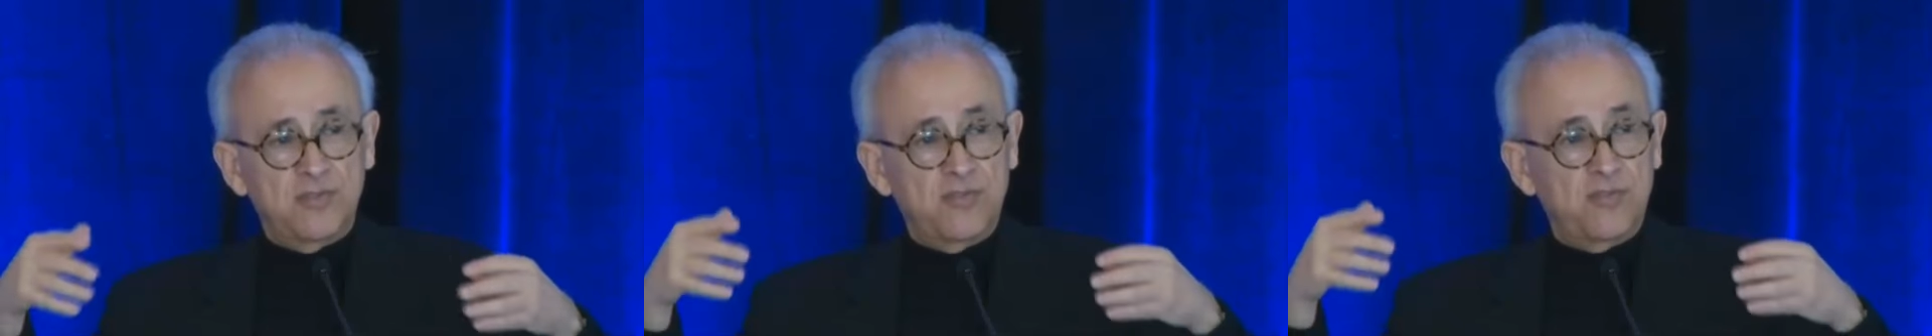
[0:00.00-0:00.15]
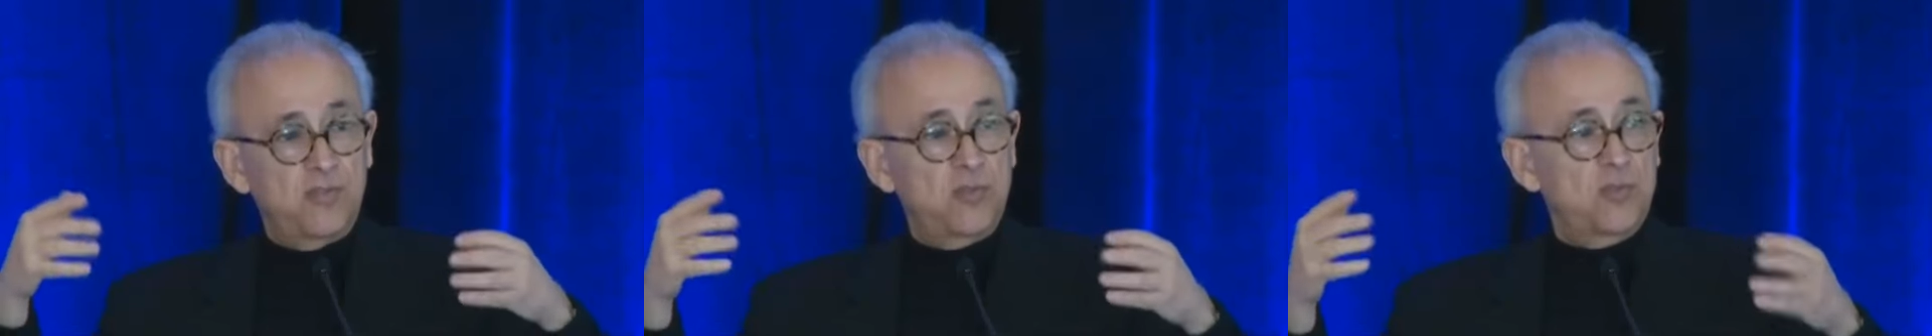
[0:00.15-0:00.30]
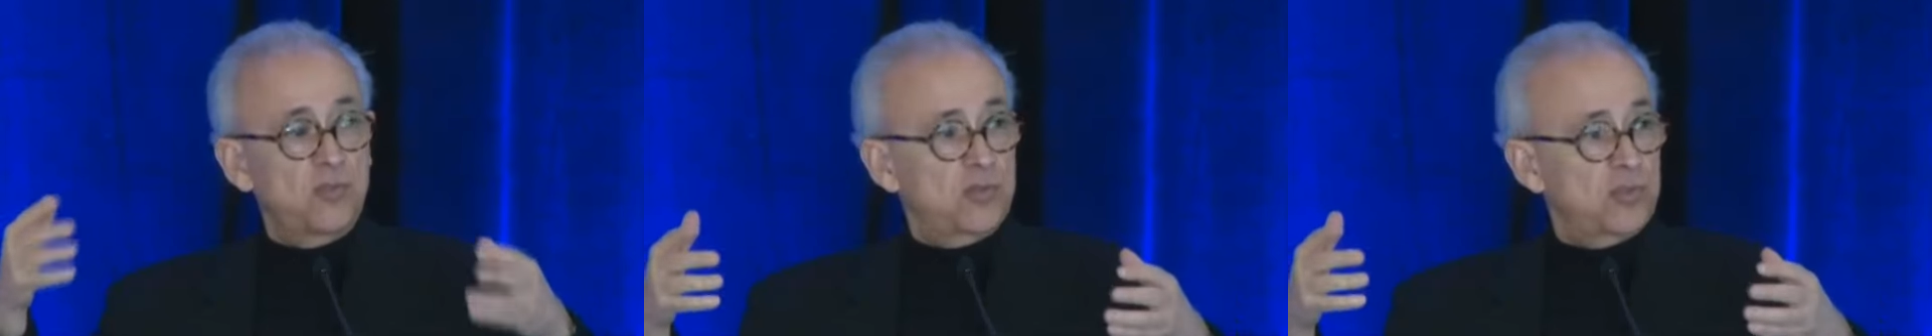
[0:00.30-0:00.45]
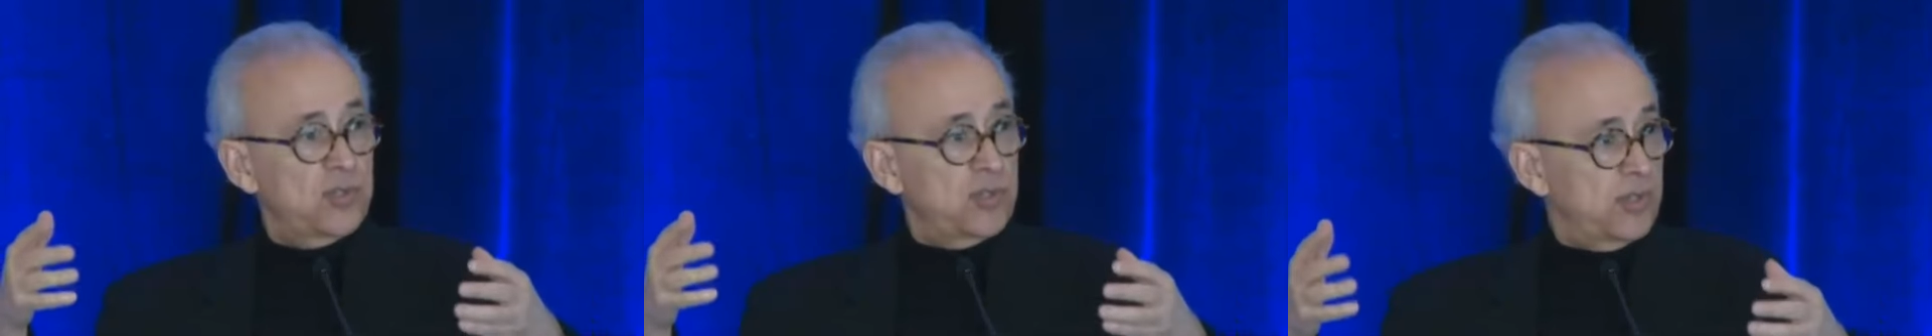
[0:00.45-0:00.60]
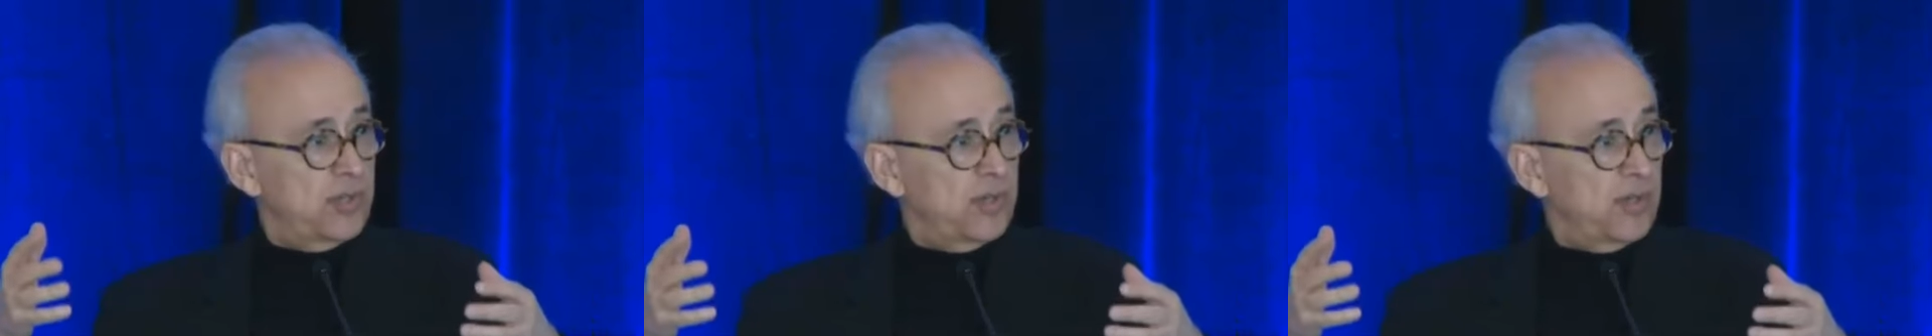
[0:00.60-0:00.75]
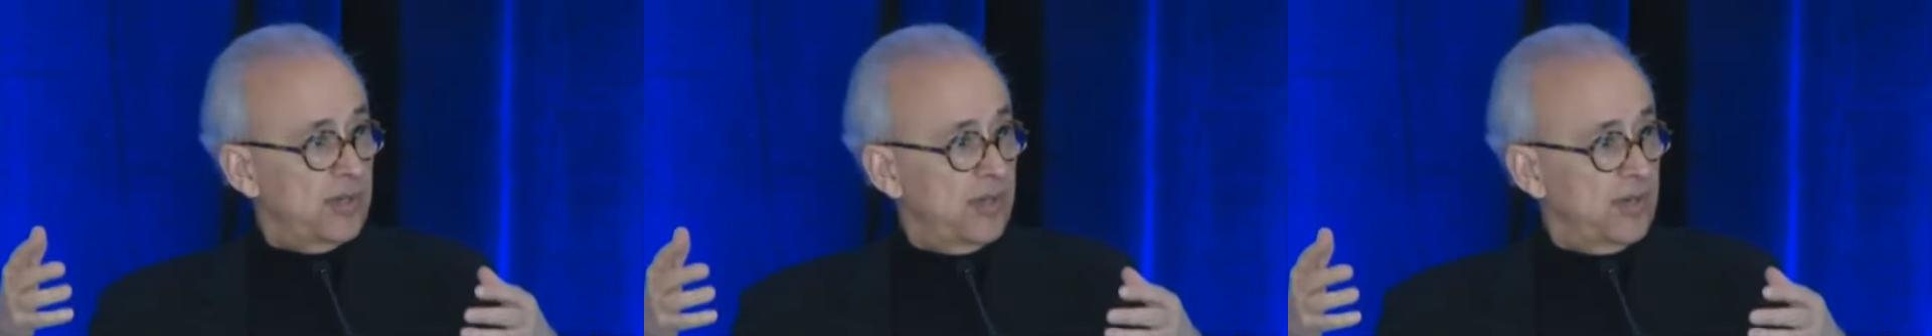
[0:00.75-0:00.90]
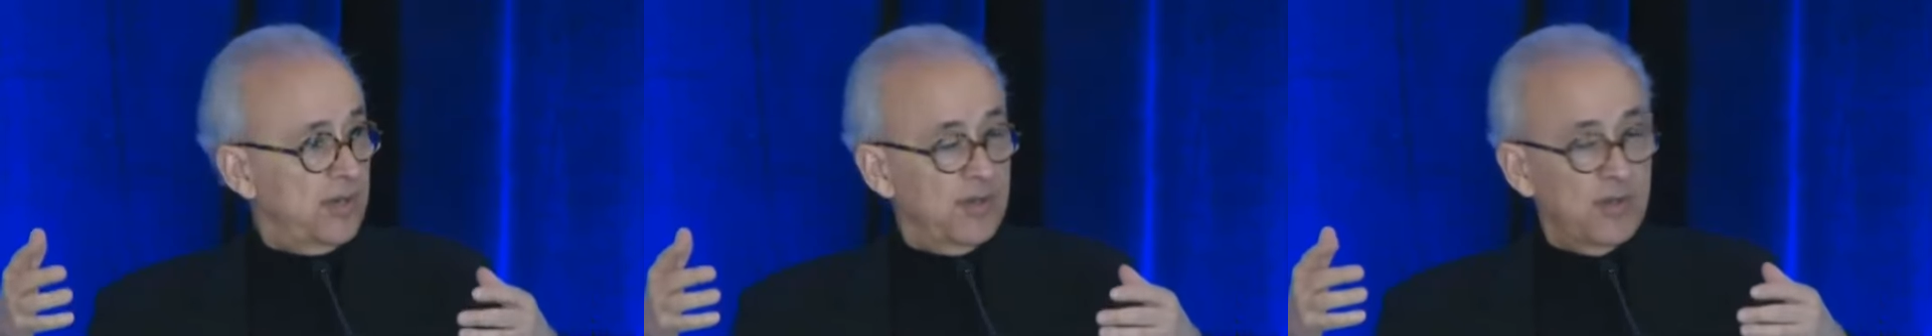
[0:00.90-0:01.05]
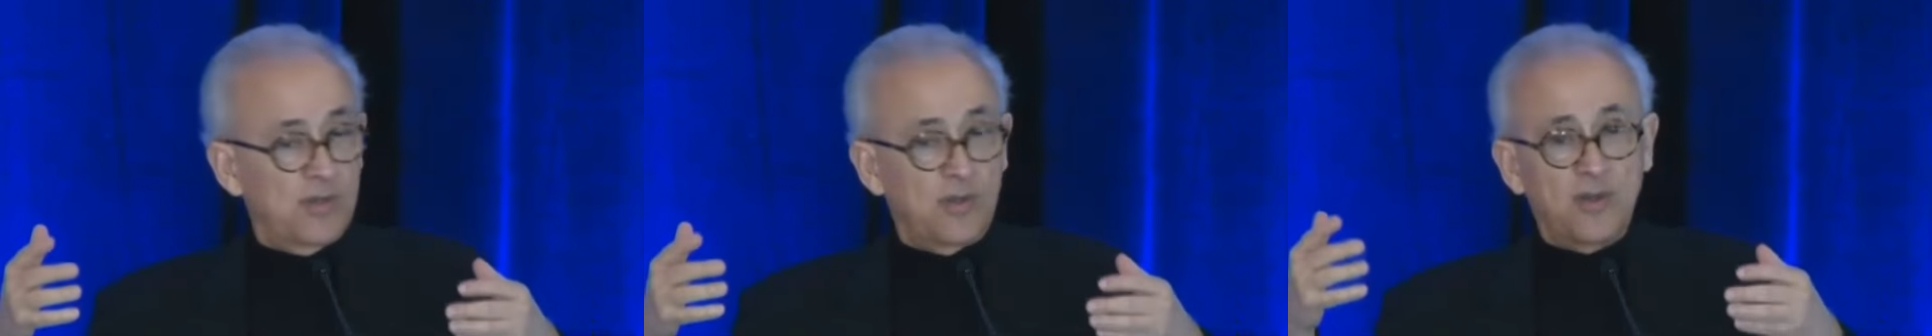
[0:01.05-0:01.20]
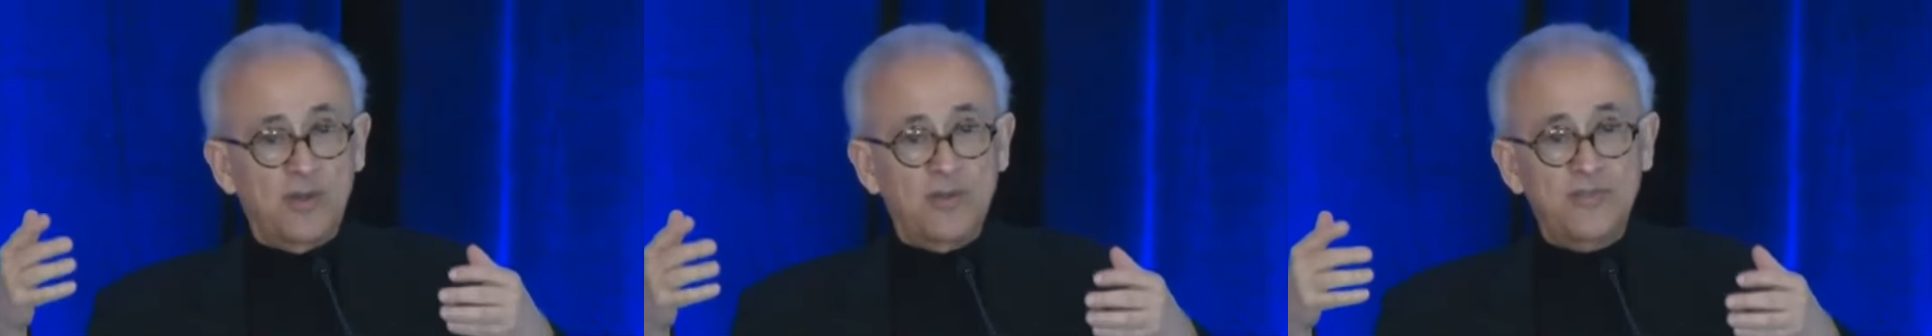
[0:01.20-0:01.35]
the future